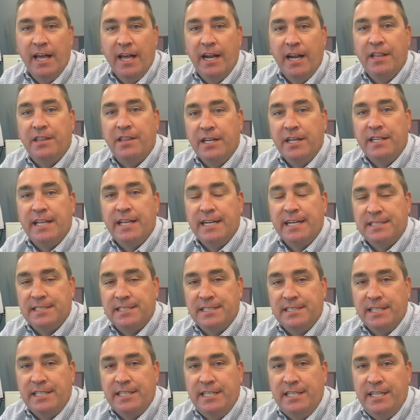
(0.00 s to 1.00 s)
And I think that's
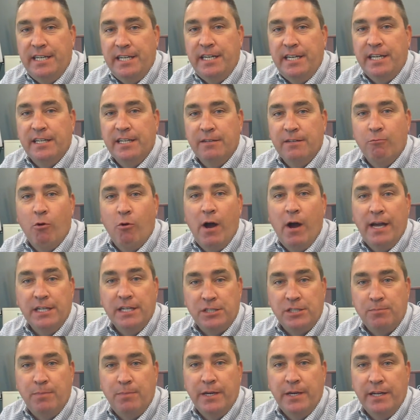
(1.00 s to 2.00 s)
the key and why
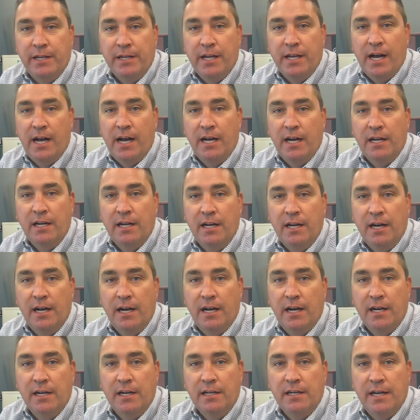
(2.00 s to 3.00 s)
it's been
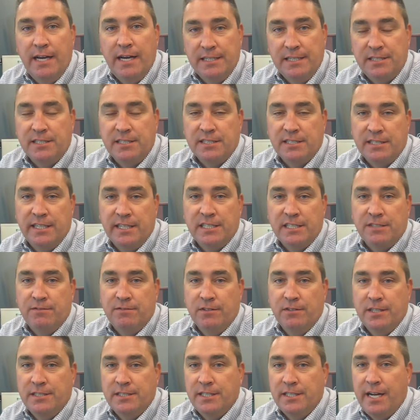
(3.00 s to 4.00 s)
as
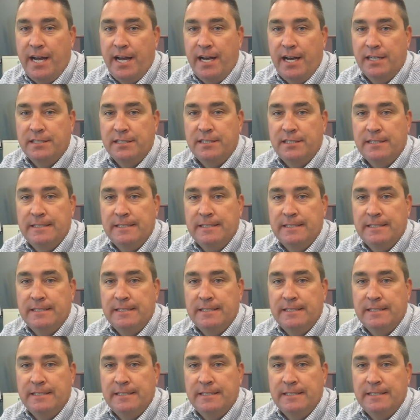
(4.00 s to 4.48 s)
successful as it has.